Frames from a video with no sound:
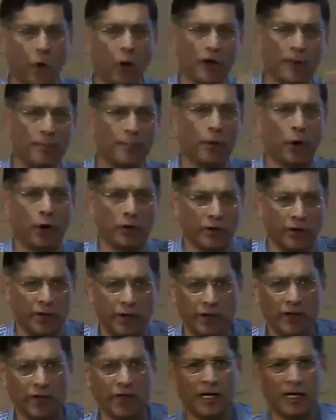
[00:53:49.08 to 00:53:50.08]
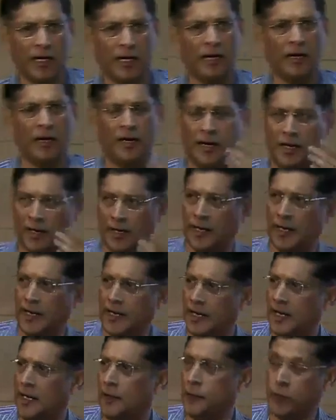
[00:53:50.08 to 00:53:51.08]
more important uh, uh,
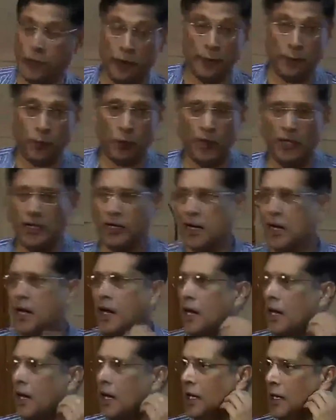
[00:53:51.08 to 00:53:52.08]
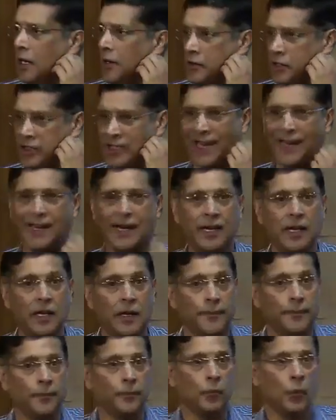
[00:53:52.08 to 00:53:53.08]
for the poor. Uh,
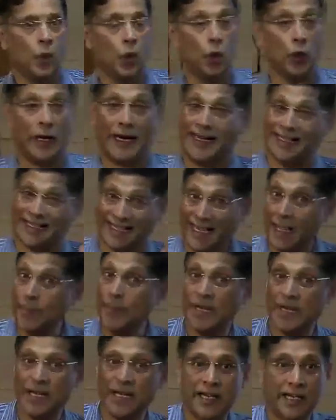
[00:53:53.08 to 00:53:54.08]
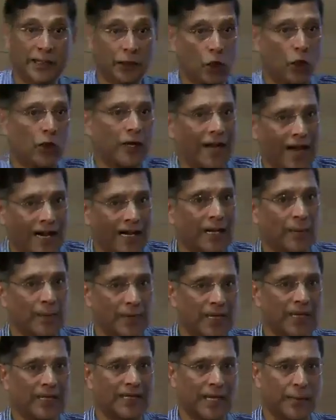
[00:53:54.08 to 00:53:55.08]
second, it's limited. It's not an
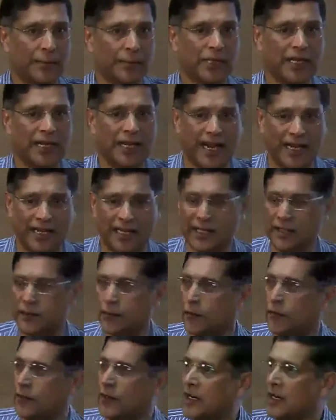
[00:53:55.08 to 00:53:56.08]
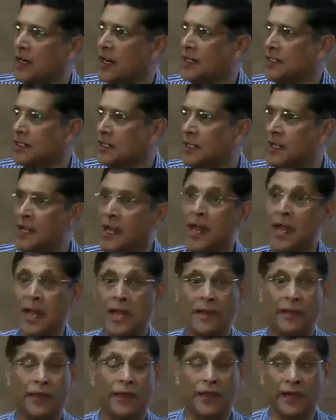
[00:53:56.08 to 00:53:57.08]
unlimited subsidy like it is for fertilizer.
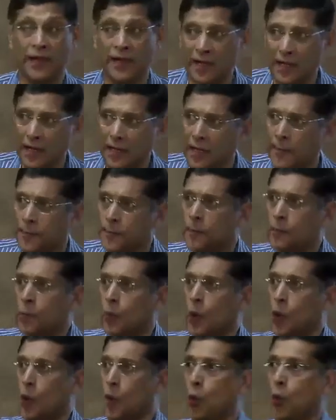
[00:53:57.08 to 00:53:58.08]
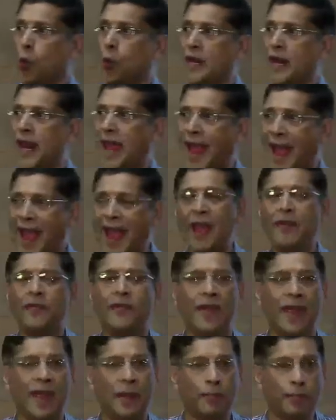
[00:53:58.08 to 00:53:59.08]
Third, we
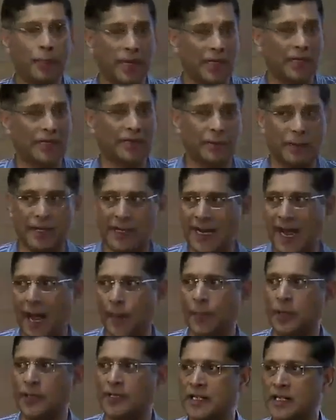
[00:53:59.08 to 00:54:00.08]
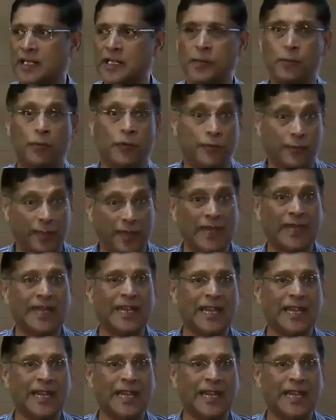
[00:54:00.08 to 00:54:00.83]
have a elaborate system of